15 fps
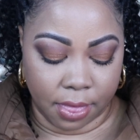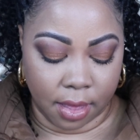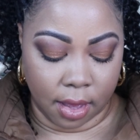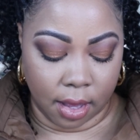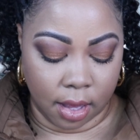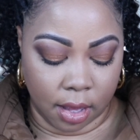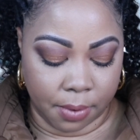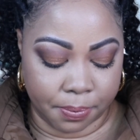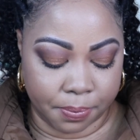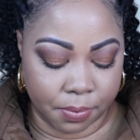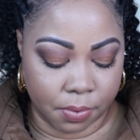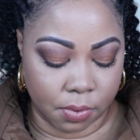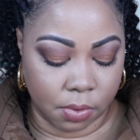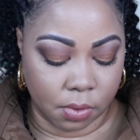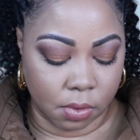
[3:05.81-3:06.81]
the
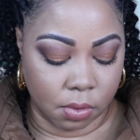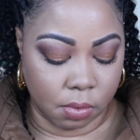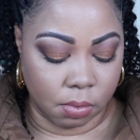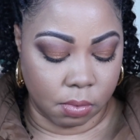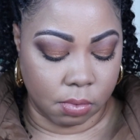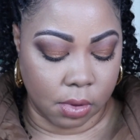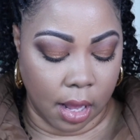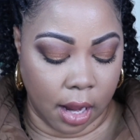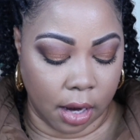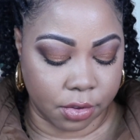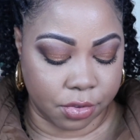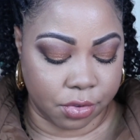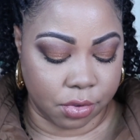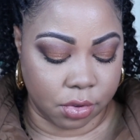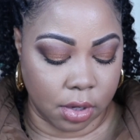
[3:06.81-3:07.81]
Noct
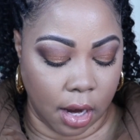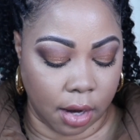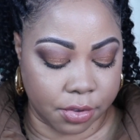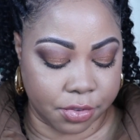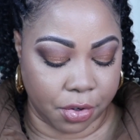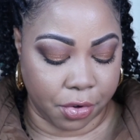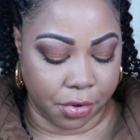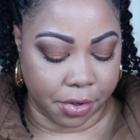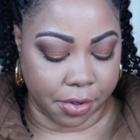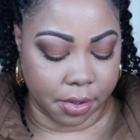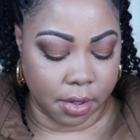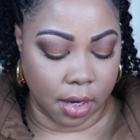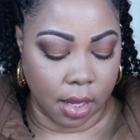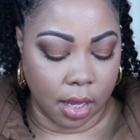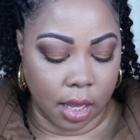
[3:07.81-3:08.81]
Nocturne